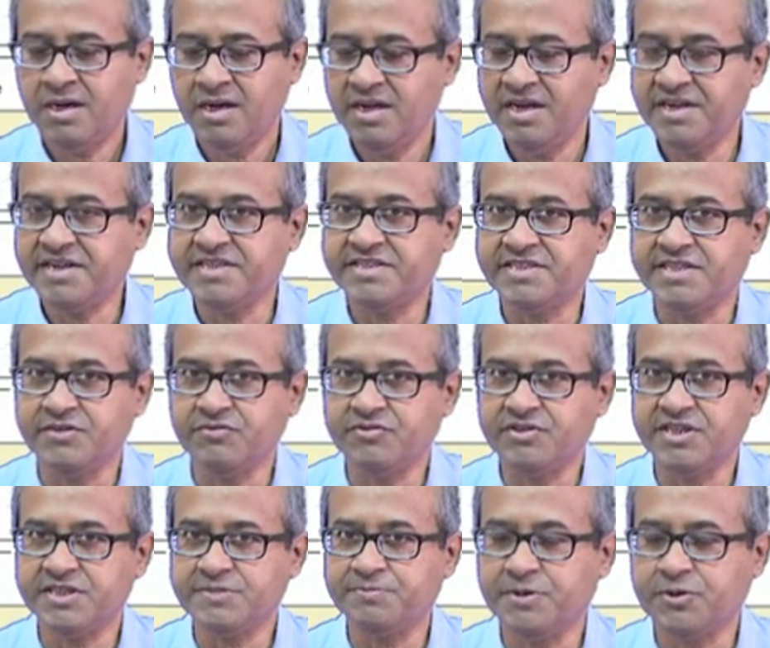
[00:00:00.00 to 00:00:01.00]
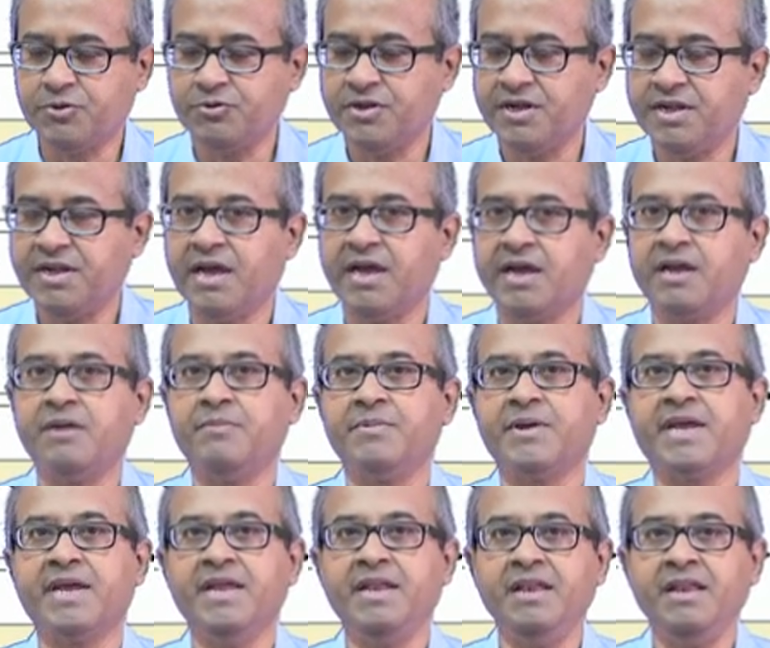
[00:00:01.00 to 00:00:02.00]
Let us see with respect to the diagram
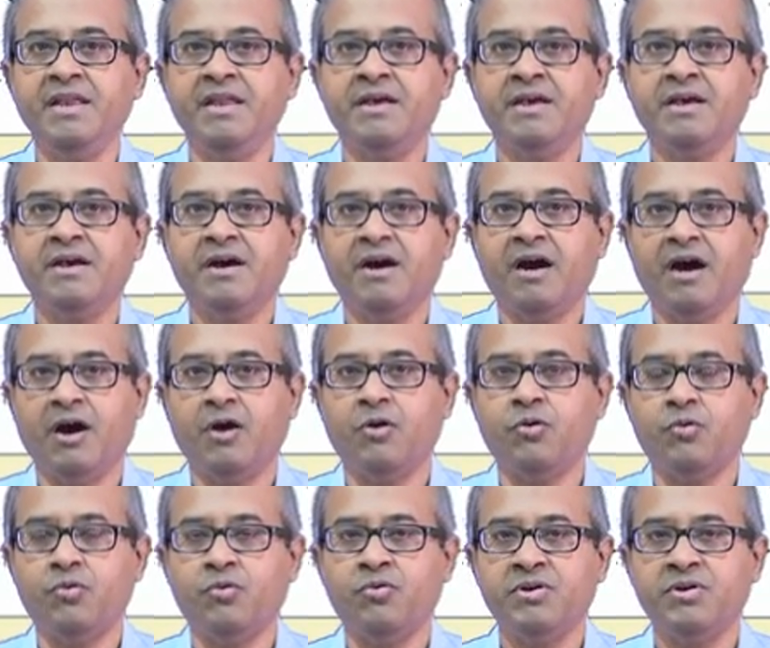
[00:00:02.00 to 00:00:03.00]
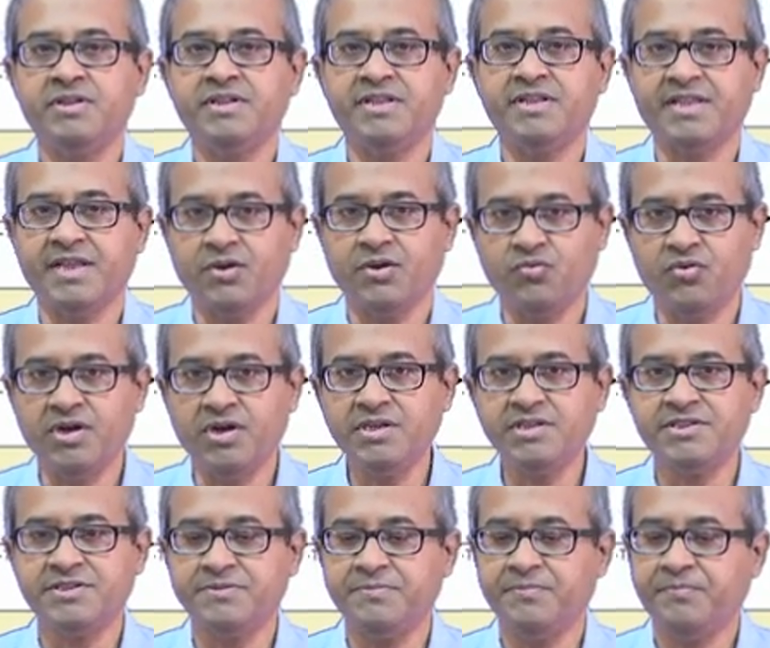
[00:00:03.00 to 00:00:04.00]
again how the thing
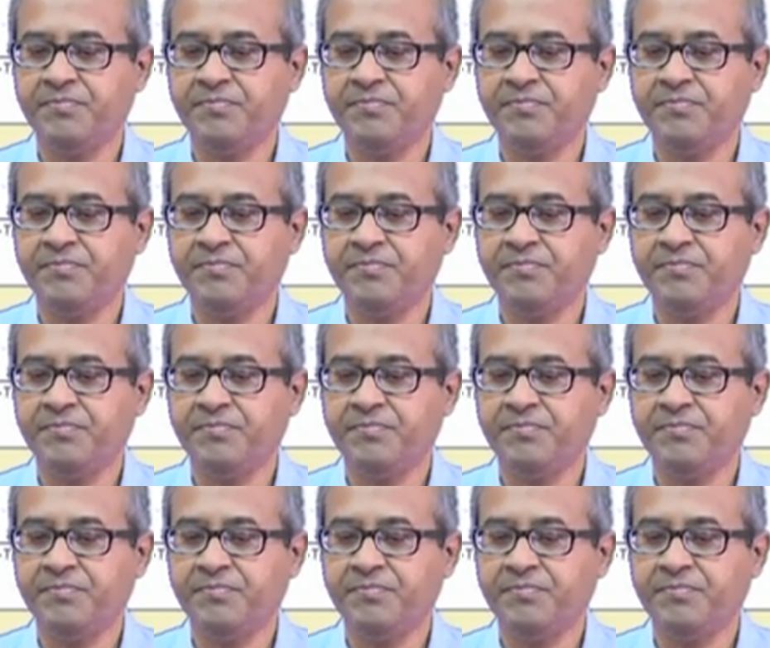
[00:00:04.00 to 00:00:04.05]
works.